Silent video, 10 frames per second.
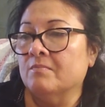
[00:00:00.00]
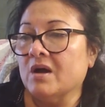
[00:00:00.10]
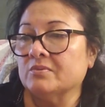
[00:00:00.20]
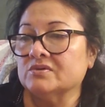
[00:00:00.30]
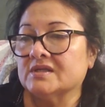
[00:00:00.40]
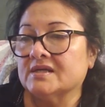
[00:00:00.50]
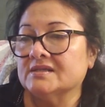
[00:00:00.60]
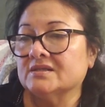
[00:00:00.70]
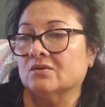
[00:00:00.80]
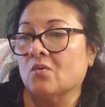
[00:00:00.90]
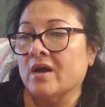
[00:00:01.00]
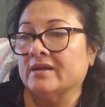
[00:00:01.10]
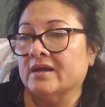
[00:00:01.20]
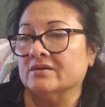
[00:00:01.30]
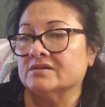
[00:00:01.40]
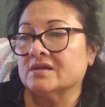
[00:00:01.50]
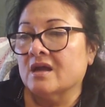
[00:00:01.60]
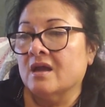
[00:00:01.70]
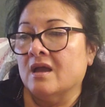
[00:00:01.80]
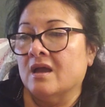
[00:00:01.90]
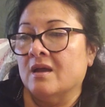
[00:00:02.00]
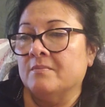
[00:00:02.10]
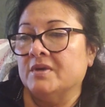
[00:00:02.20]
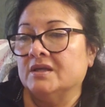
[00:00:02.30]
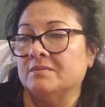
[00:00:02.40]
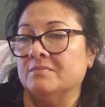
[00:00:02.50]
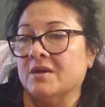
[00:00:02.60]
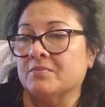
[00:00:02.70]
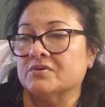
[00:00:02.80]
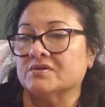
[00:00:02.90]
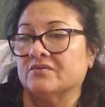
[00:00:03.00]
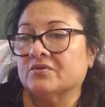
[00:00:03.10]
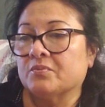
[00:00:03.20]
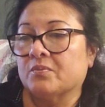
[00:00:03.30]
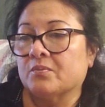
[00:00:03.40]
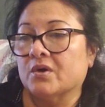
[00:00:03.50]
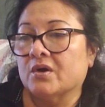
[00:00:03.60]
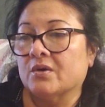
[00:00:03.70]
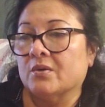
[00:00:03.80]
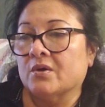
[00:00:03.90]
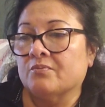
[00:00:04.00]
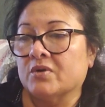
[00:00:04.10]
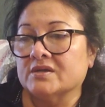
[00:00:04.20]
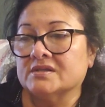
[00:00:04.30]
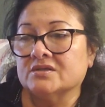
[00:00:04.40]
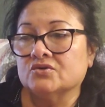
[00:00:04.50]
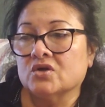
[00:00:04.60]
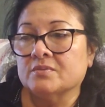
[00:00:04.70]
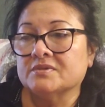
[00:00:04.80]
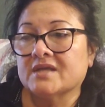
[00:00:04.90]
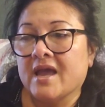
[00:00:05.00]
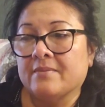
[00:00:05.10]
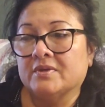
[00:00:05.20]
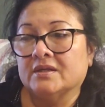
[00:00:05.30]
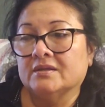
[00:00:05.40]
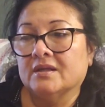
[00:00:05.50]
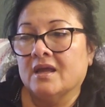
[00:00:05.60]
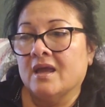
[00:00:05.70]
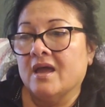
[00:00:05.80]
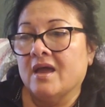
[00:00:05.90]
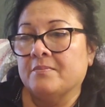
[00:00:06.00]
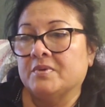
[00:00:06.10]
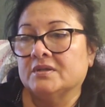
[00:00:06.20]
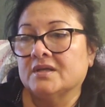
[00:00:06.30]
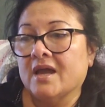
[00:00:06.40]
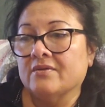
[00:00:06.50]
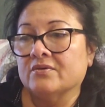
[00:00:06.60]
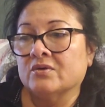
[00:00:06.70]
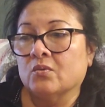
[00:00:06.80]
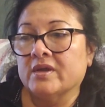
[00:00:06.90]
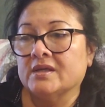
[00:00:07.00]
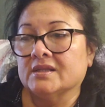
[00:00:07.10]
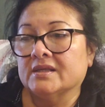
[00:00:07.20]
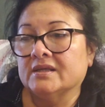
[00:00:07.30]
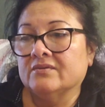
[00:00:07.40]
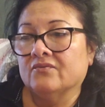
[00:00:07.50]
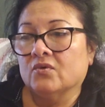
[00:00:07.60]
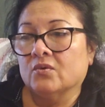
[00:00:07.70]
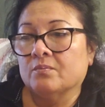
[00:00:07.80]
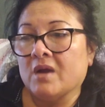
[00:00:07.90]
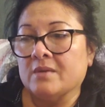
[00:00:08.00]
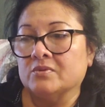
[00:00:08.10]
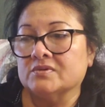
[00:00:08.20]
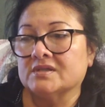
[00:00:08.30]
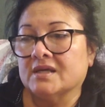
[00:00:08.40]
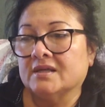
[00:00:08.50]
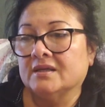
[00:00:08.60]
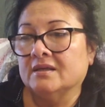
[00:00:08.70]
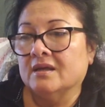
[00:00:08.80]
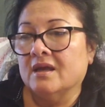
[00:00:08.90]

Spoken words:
Bible studies in the White House. Many members of President Trump's cabinet have been gathering weekly for Bible study.